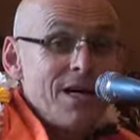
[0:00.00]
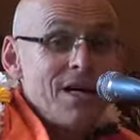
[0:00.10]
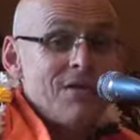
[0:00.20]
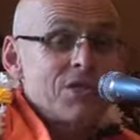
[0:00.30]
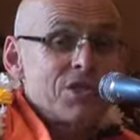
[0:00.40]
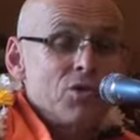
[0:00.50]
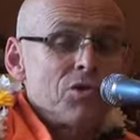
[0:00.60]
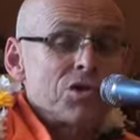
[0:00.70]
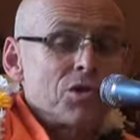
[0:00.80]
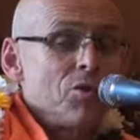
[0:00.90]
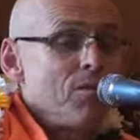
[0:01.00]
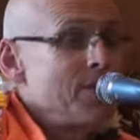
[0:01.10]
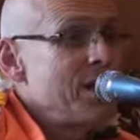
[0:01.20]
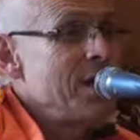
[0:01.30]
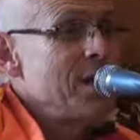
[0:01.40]
I was
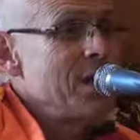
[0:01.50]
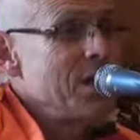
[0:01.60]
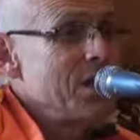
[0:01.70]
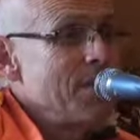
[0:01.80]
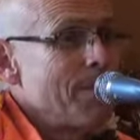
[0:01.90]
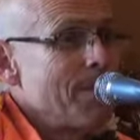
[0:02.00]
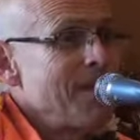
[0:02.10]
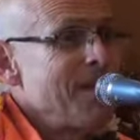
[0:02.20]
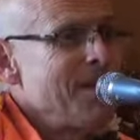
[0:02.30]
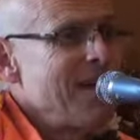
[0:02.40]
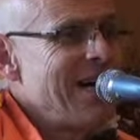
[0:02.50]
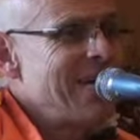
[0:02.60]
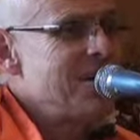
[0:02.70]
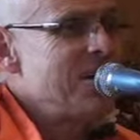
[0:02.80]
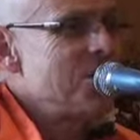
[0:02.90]
also in India in the
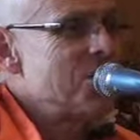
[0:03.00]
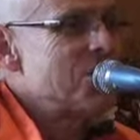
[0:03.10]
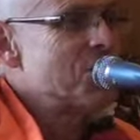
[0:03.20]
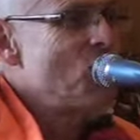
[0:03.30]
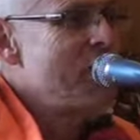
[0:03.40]
90s